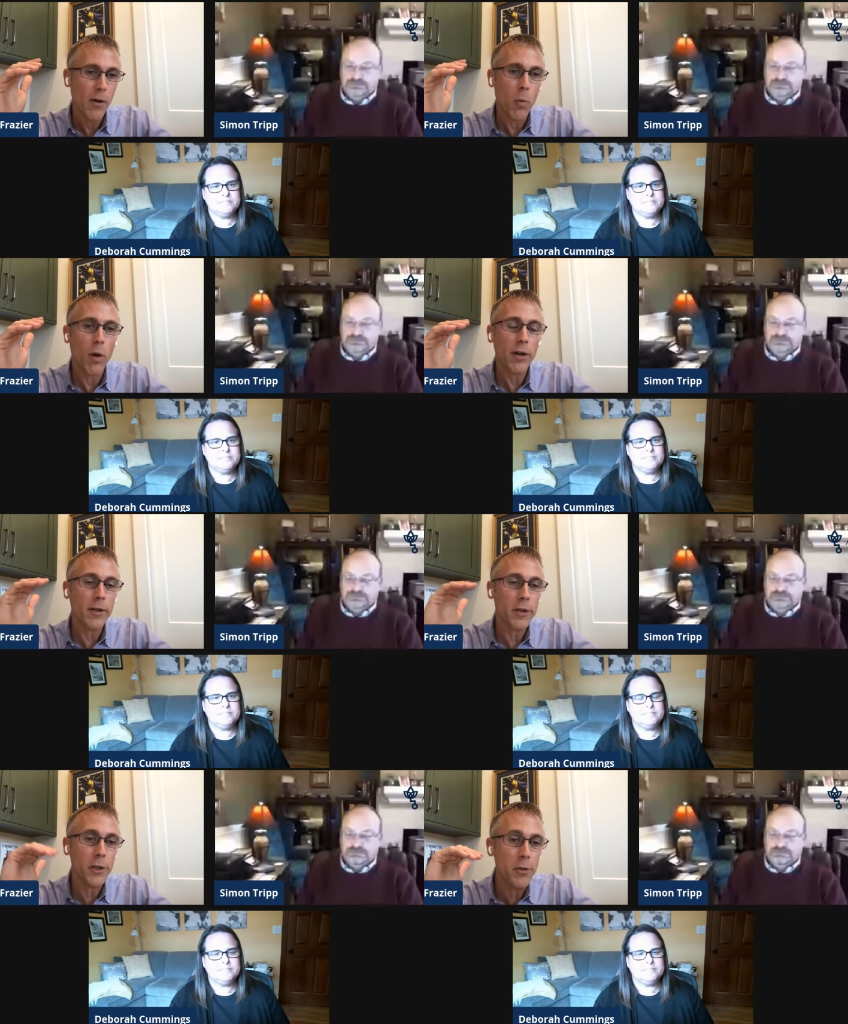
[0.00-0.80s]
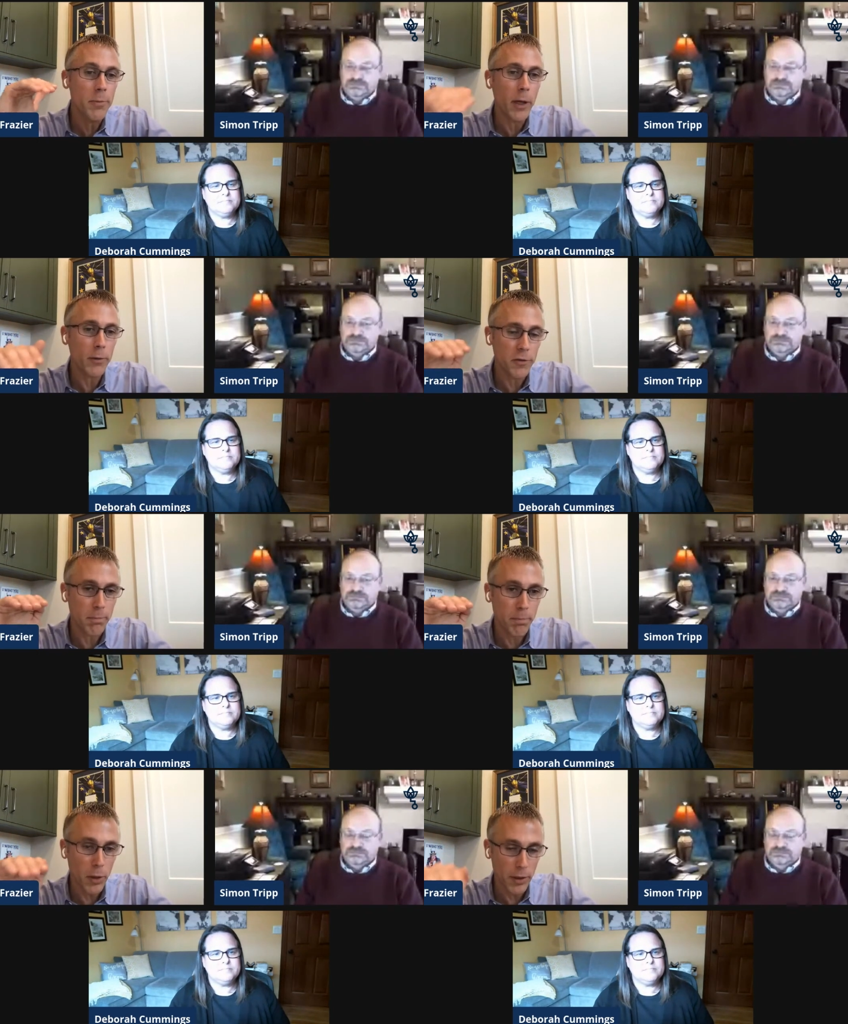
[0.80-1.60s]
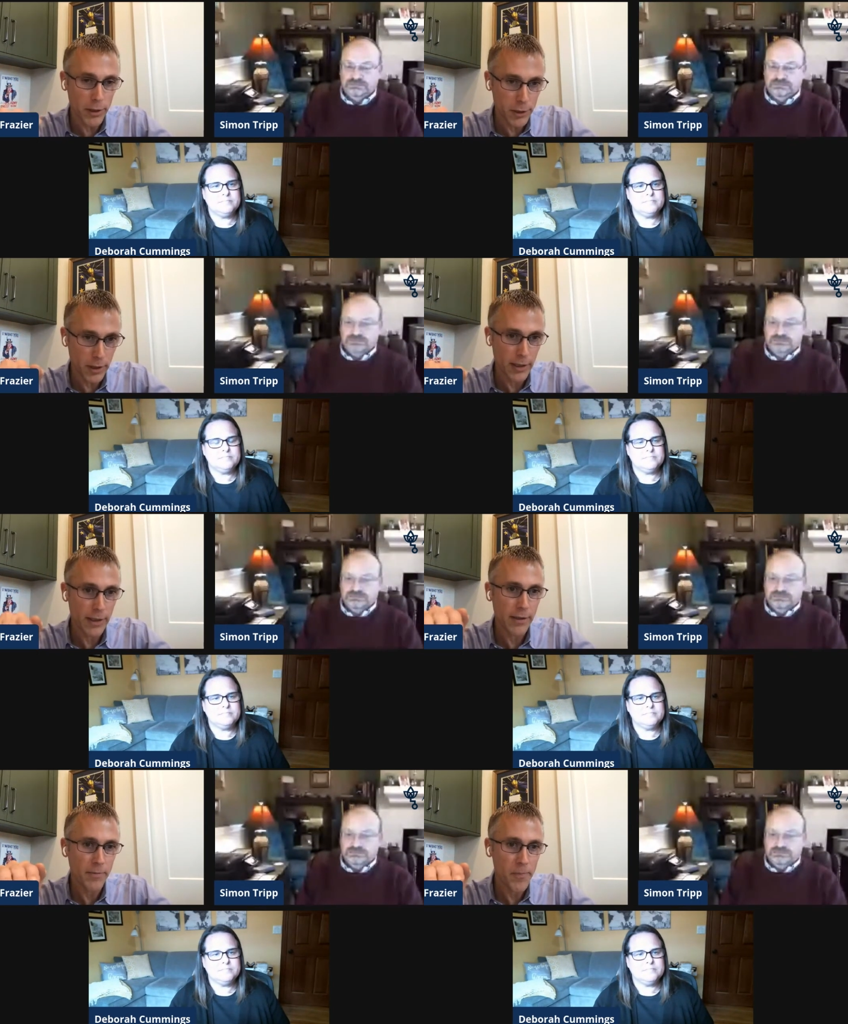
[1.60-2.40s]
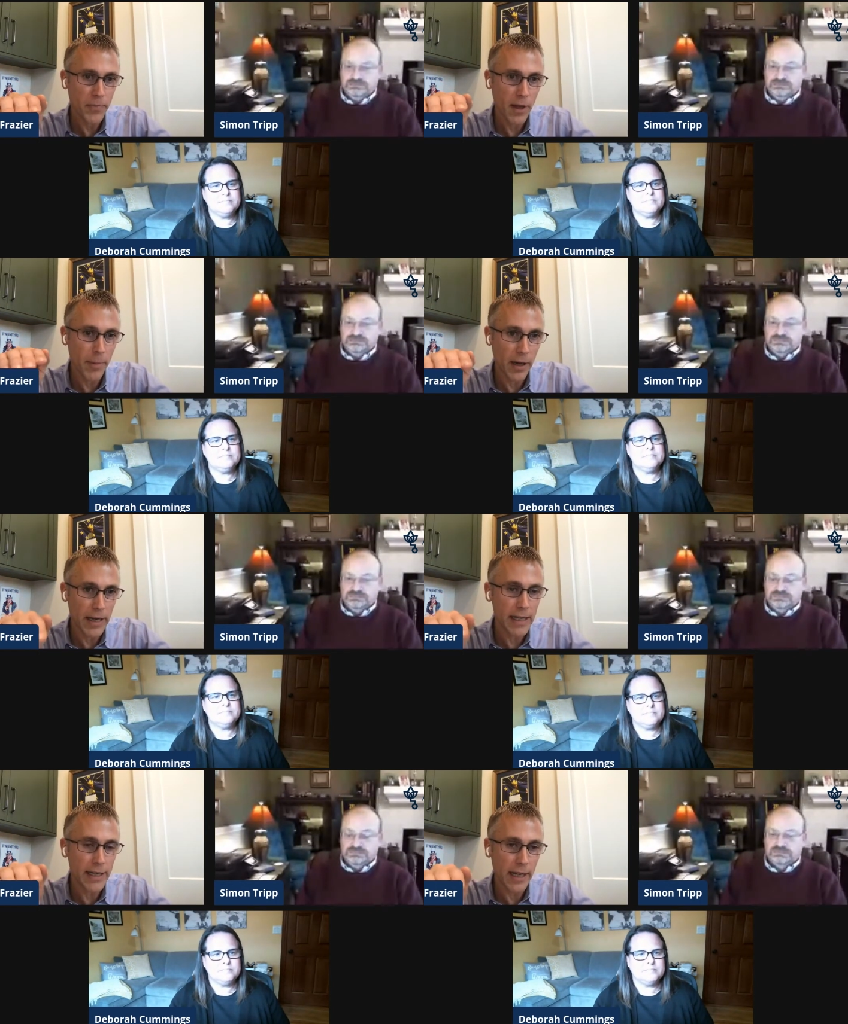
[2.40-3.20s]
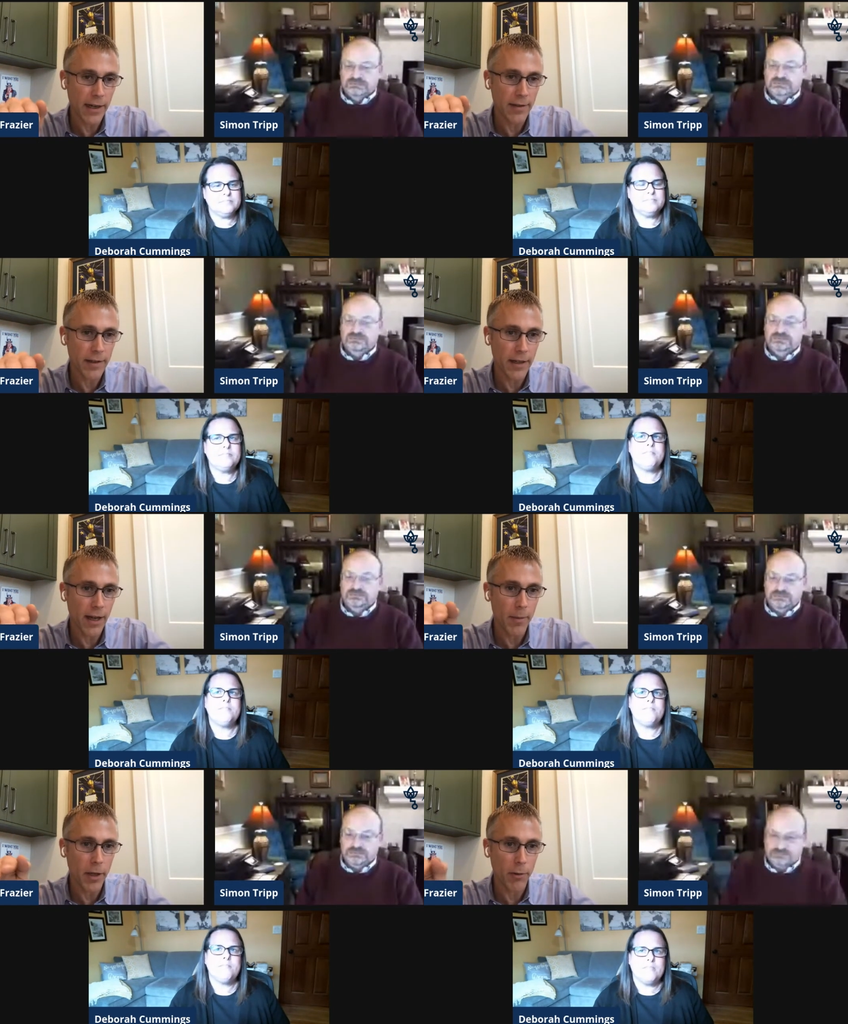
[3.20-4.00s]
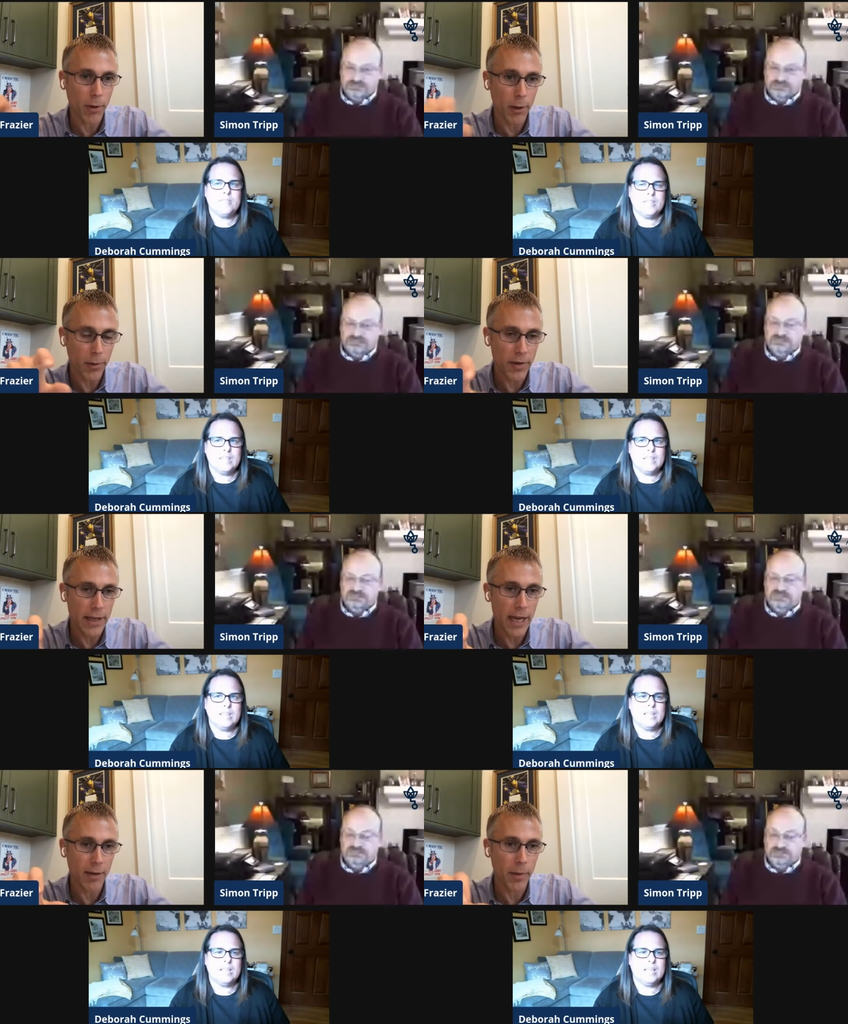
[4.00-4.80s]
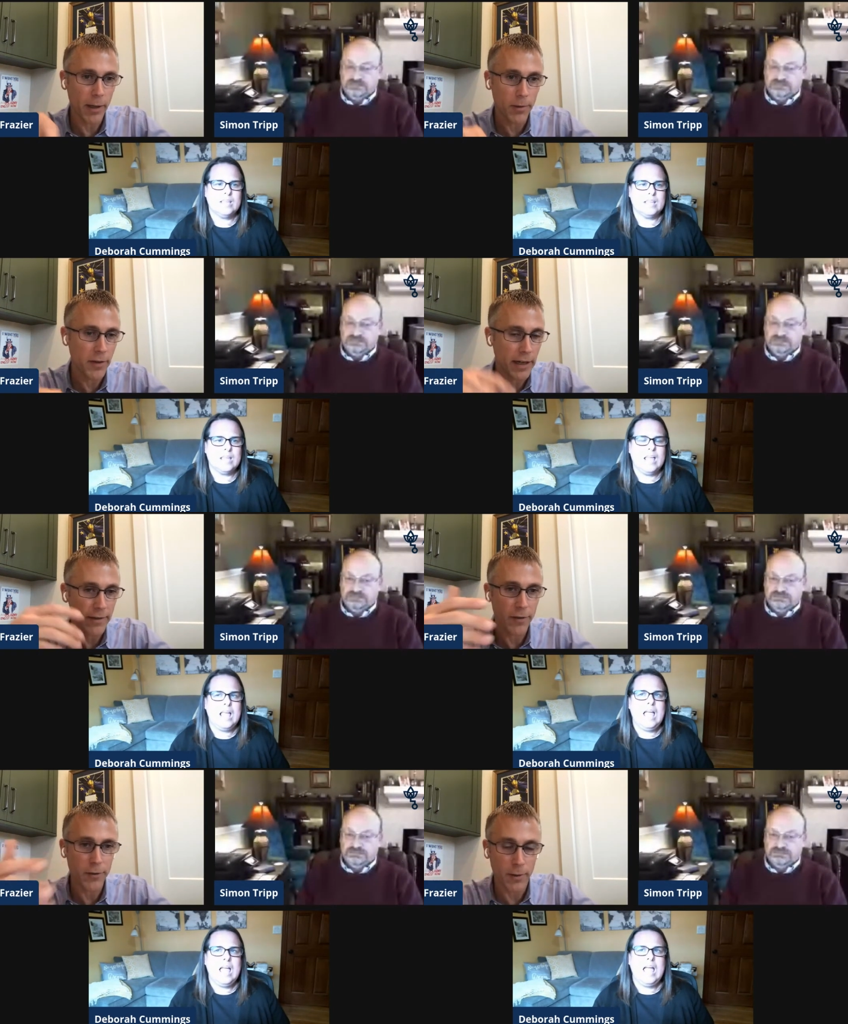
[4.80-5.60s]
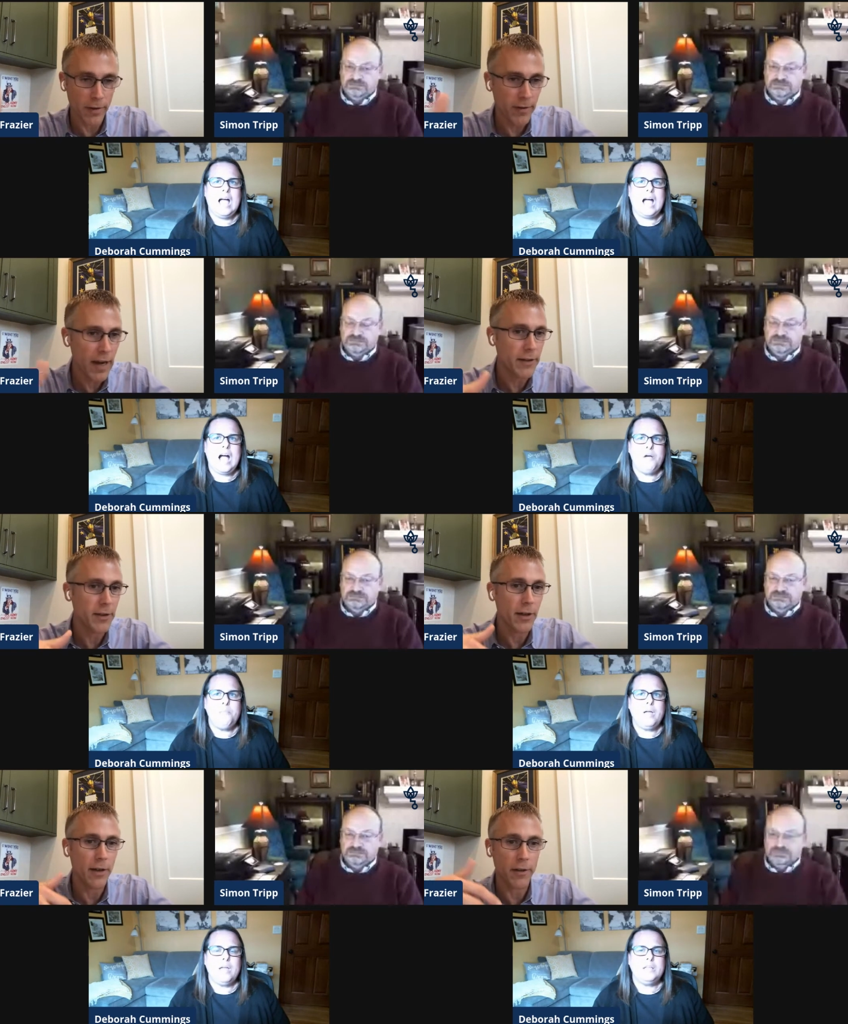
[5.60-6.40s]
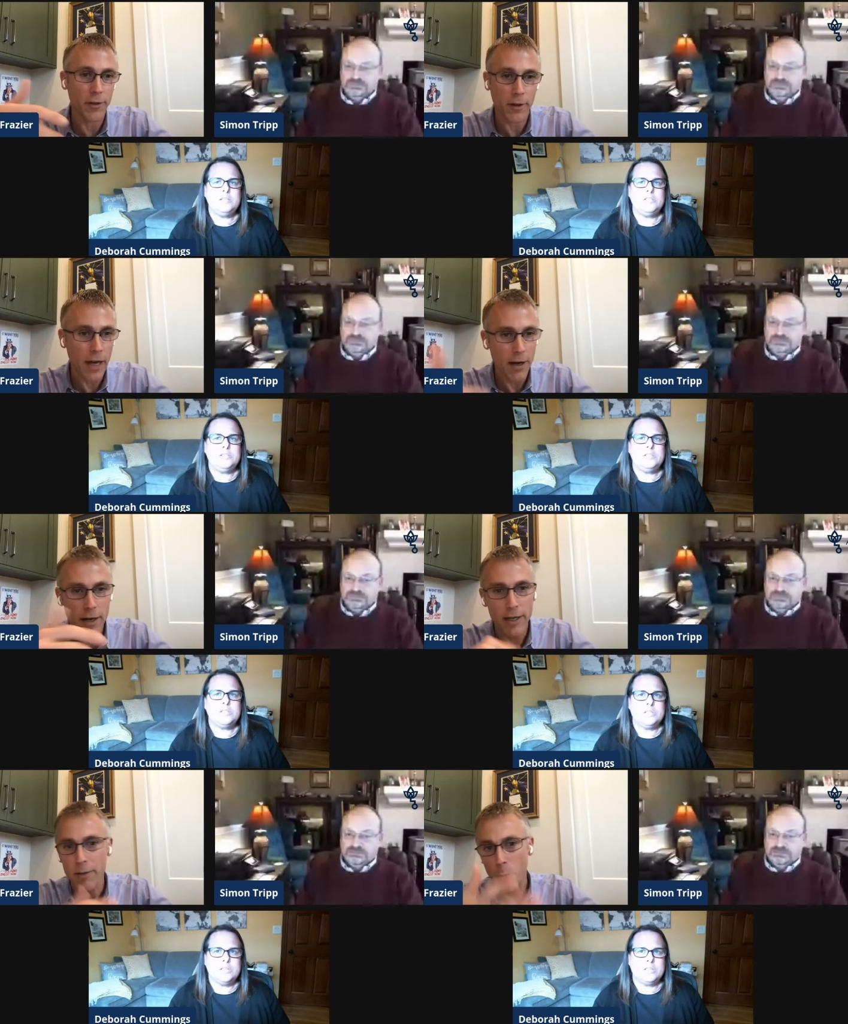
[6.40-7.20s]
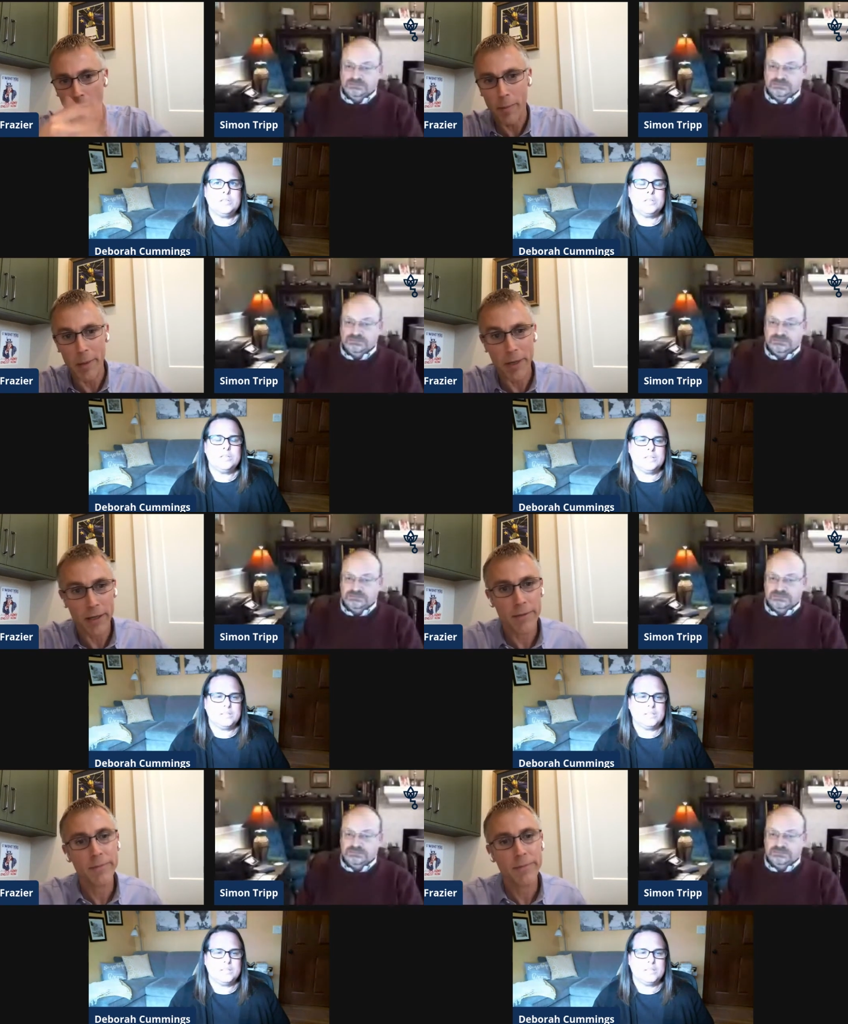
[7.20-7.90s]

Speaker 1: What are you most bullish on about Indiana's economic growth in the ag bioscience? A certain sector, um, a certain area, where it may be?